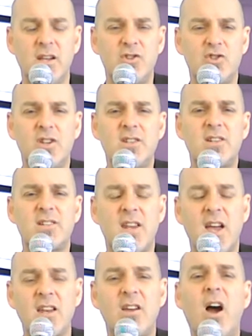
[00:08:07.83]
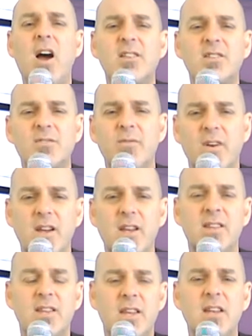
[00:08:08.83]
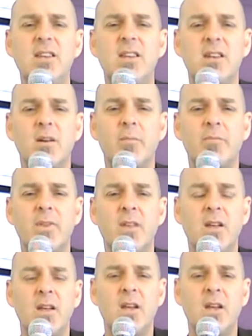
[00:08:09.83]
And Jesus had God's faith in him.